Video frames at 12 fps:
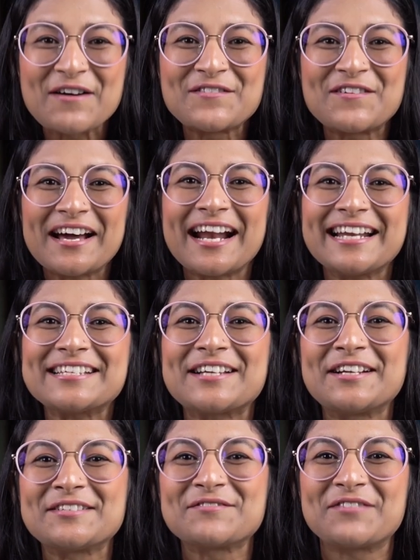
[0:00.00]
What are the
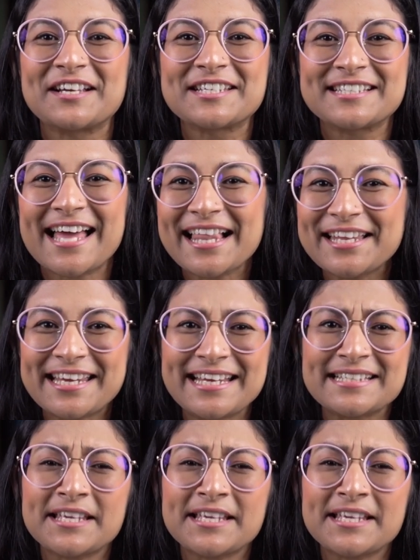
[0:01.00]
certain functionalities